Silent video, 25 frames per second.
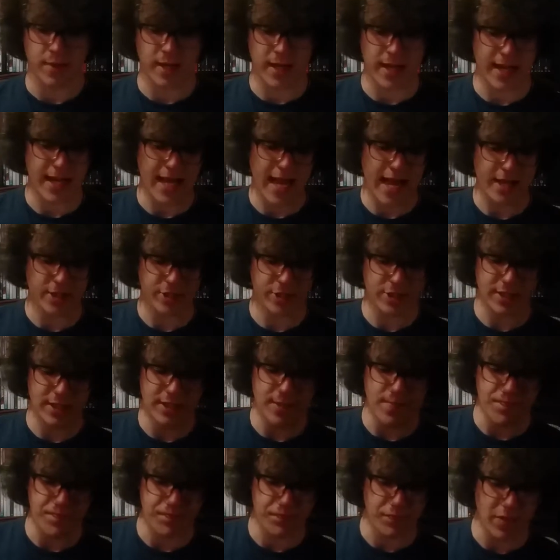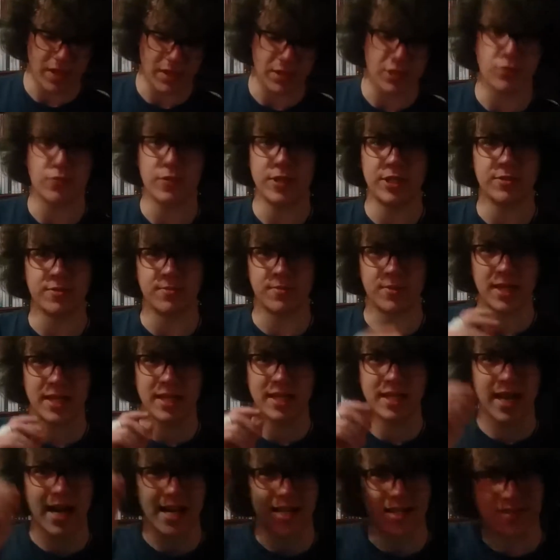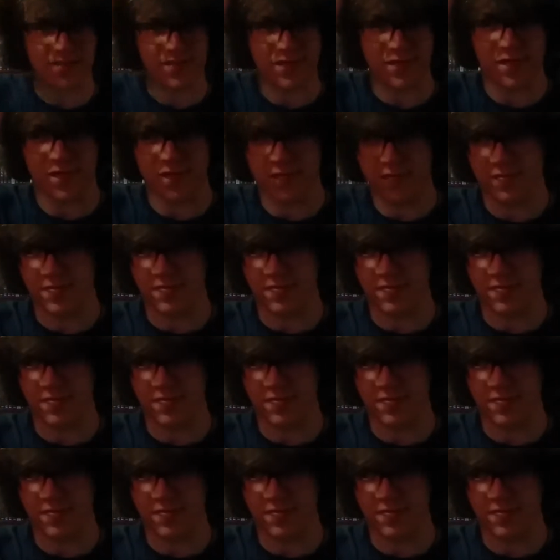It's weird. It kind of,